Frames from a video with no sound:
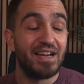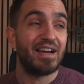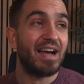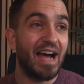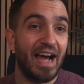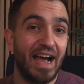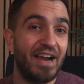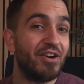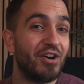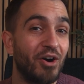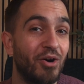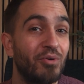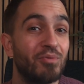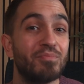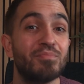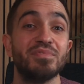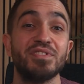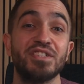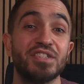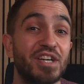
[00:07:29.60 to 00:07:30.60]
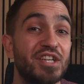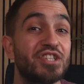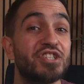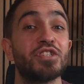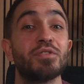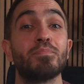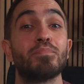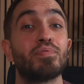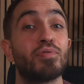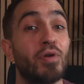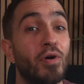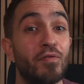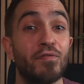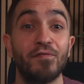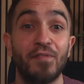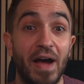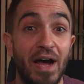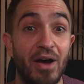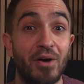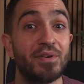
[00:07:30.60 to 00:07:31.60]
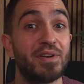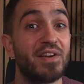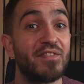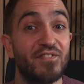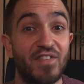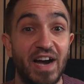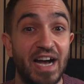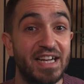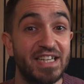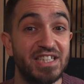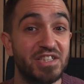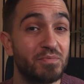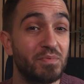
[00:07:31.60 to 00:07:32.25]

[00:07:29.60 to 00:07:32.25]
I know, such profound advice